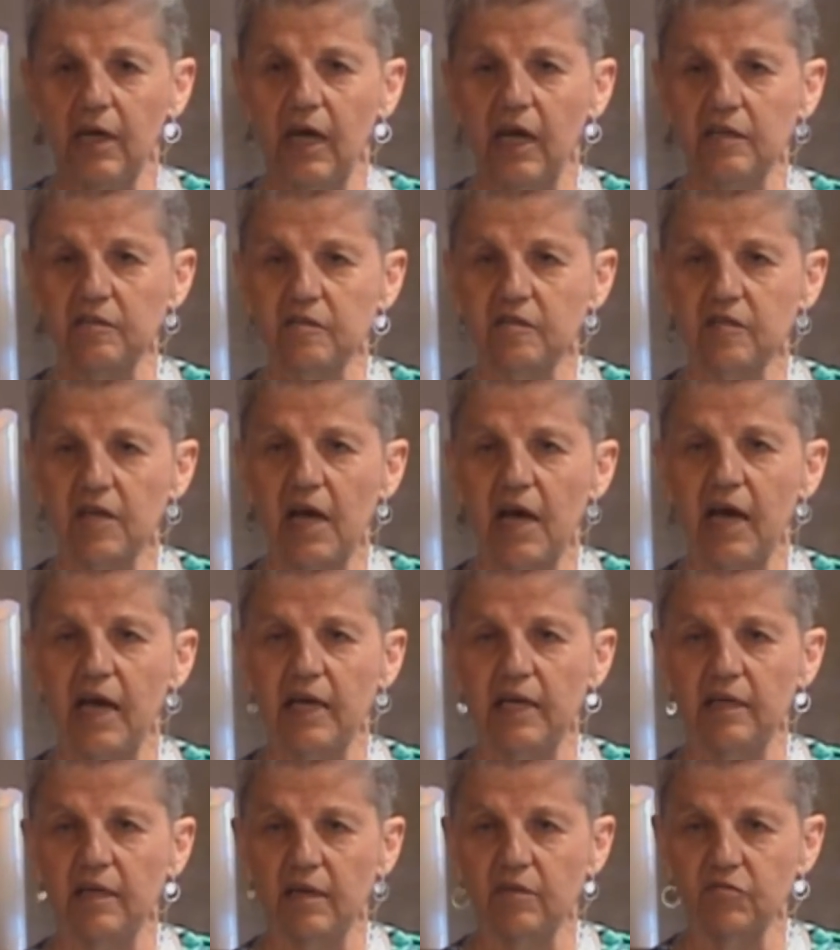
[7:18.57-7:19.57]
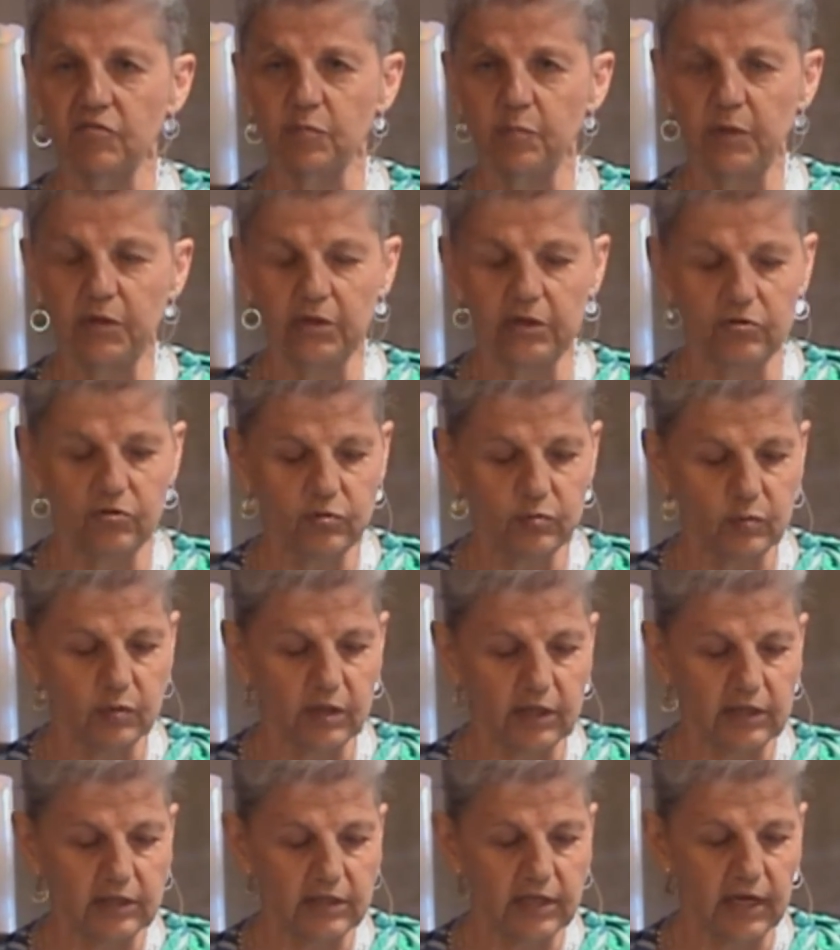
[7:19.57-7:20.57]
a sign of
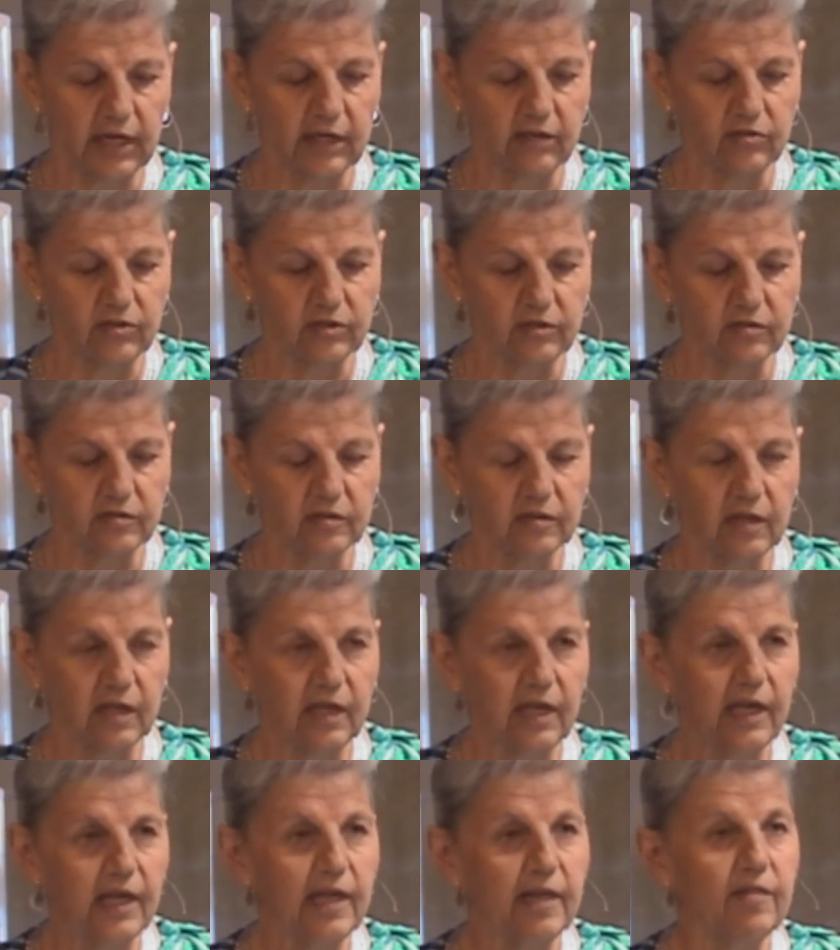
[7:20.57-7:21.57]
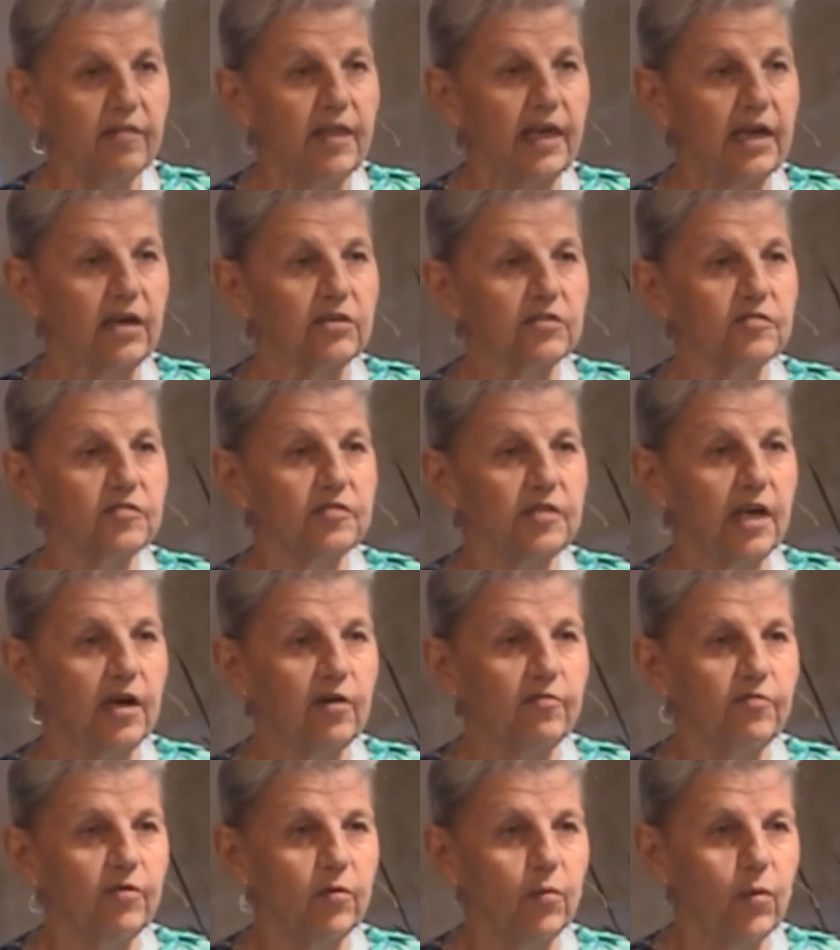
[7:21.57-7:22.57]
spiritual intelligence. They are
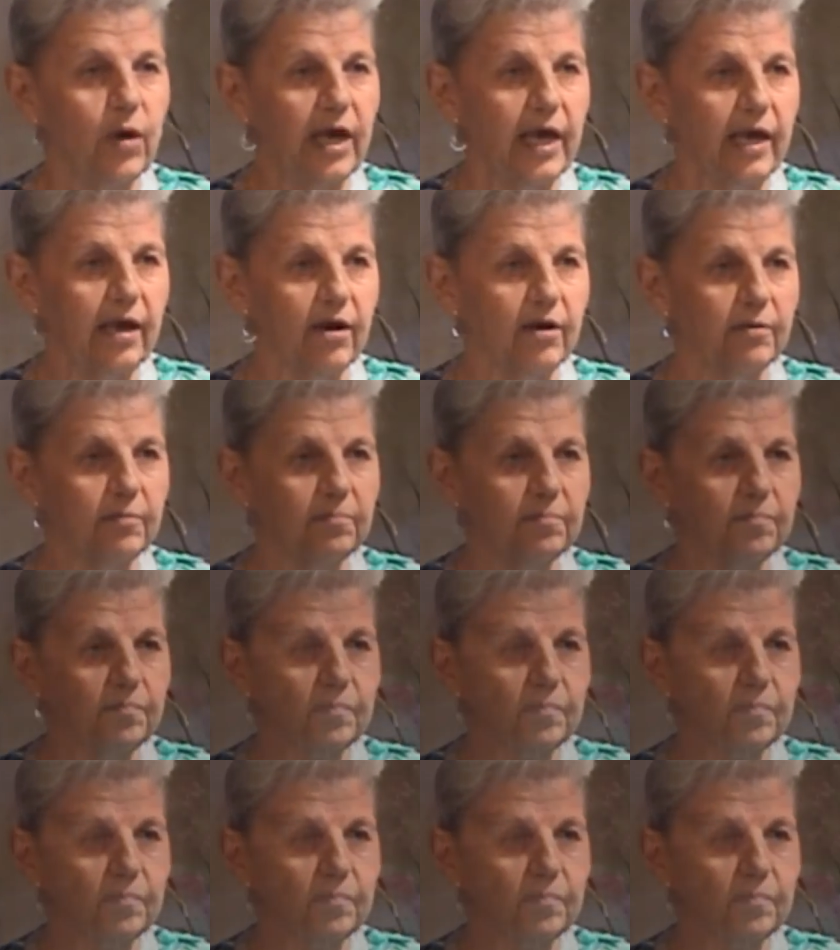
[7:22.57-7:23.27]
self-aware.